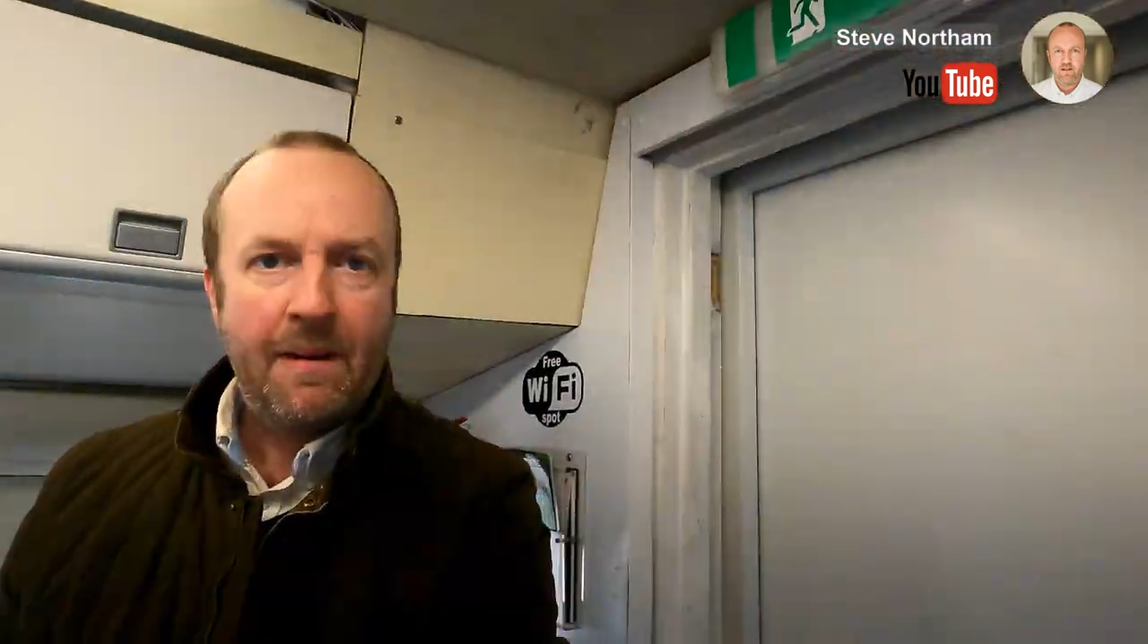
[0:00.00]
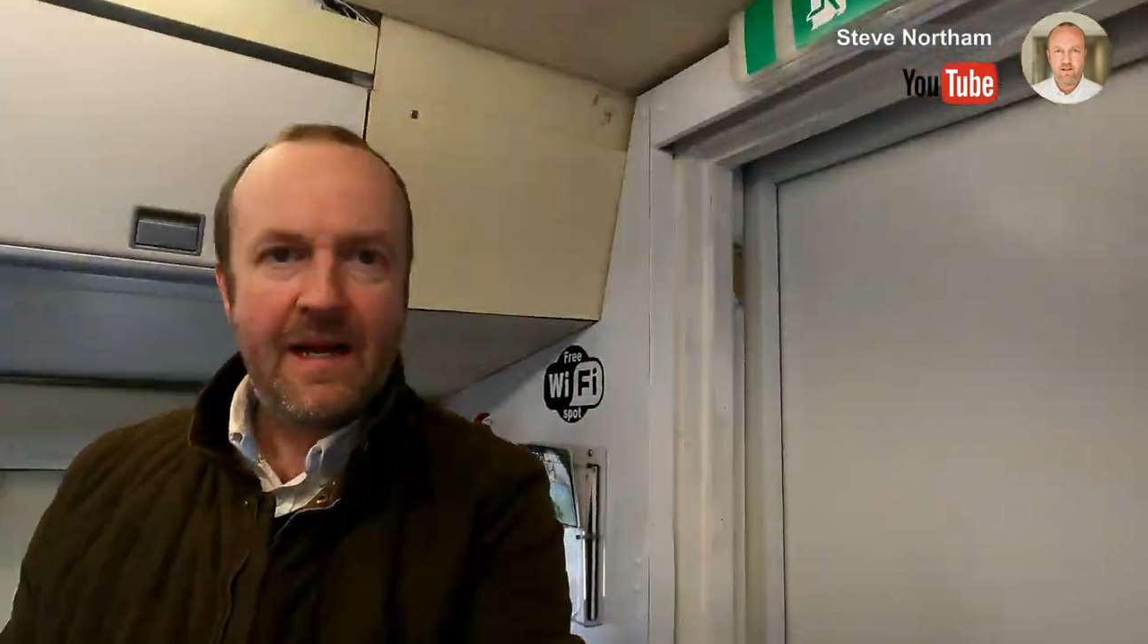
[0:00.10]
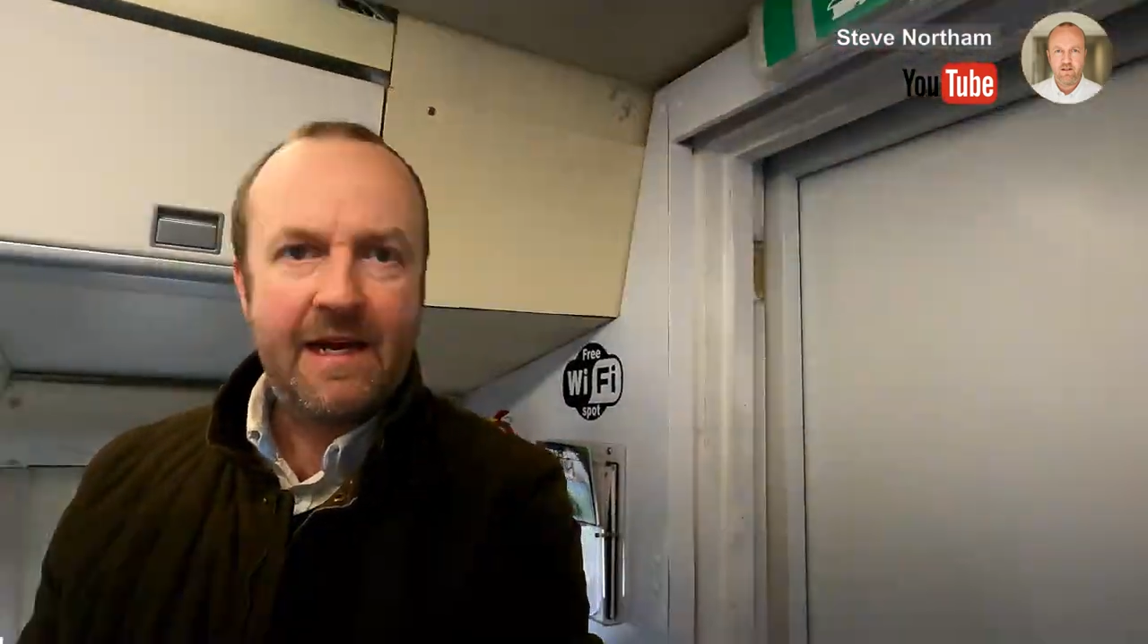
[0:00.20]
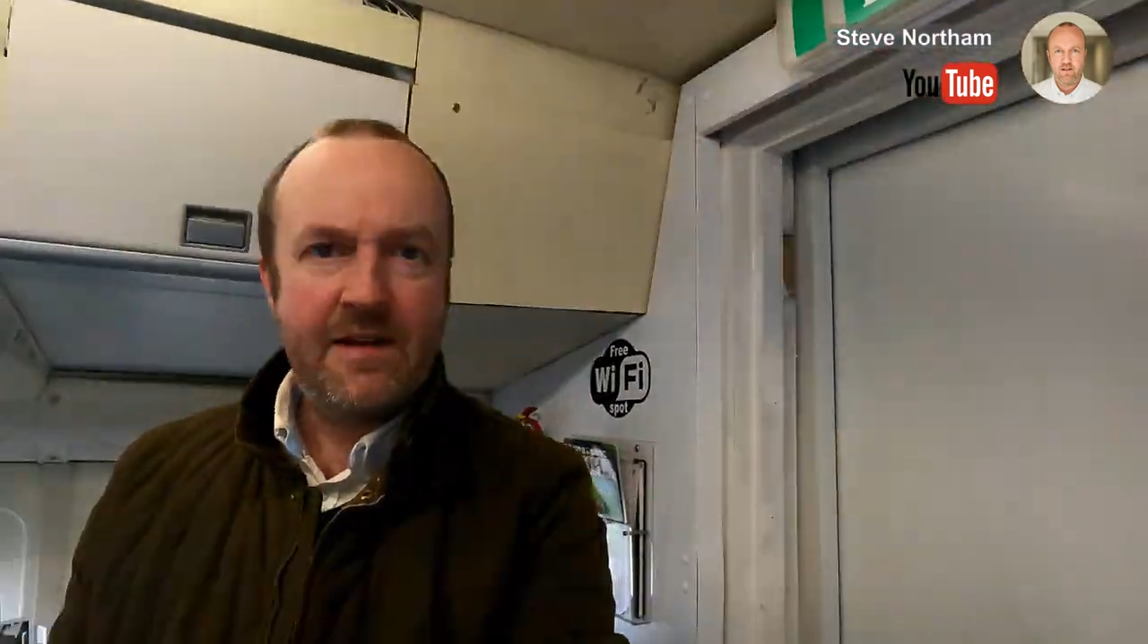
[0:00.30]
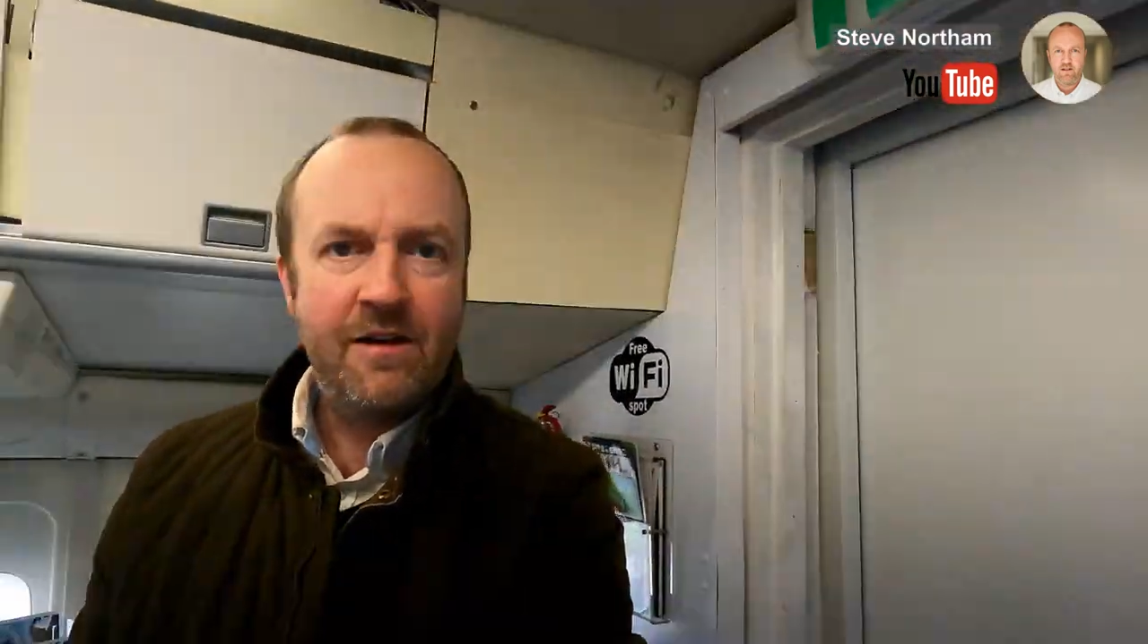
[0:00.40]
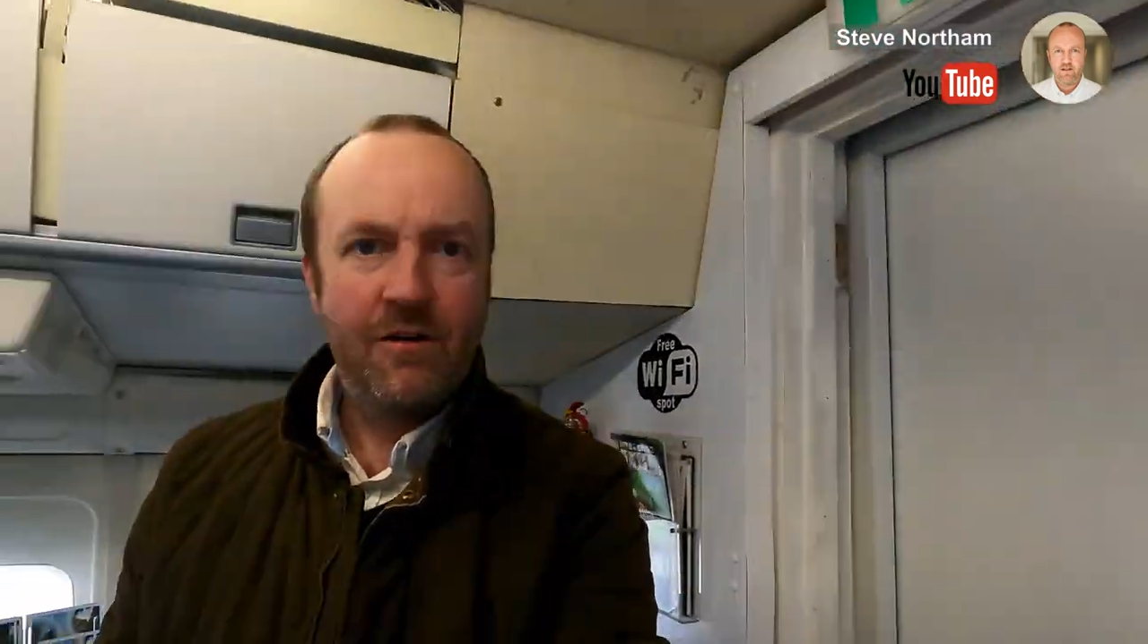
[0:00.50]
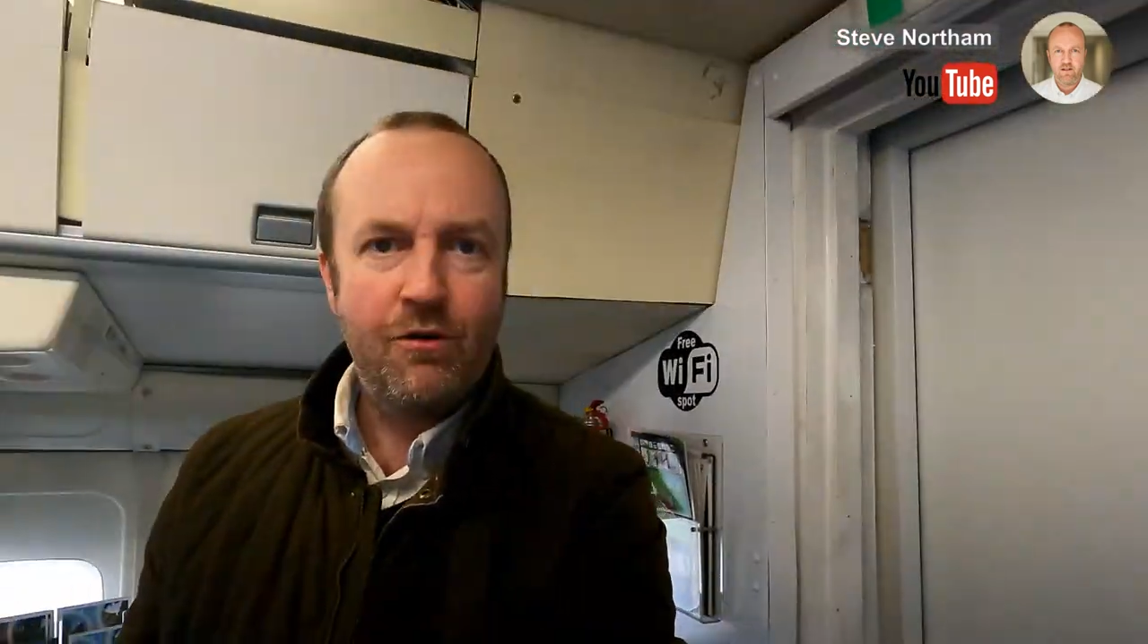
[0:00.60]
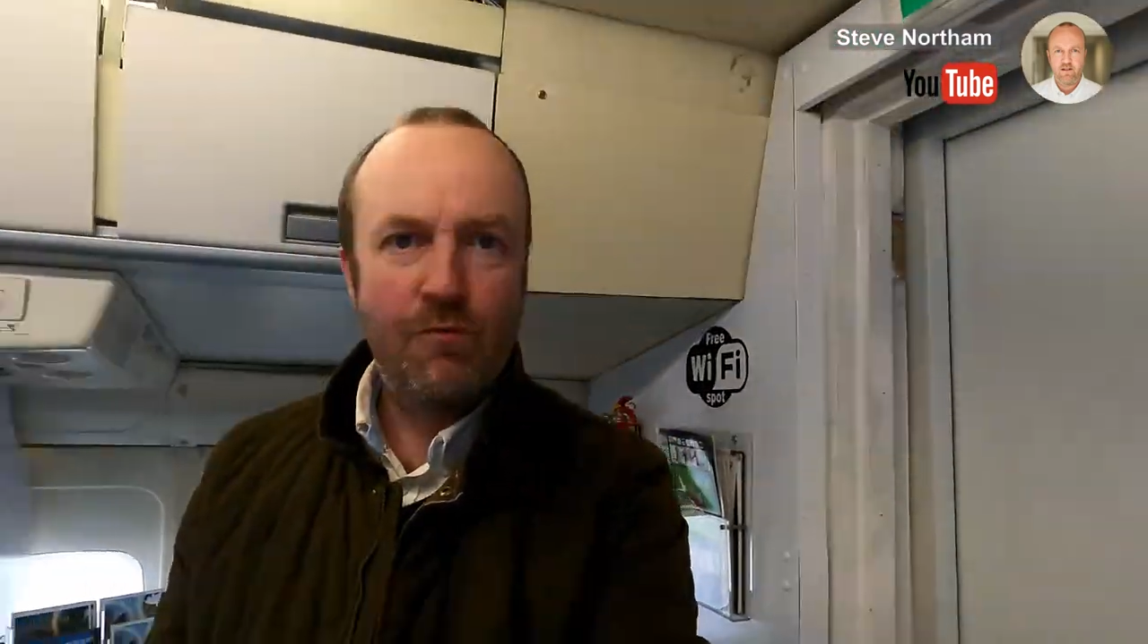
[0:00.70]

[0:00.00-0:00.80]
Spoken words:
plane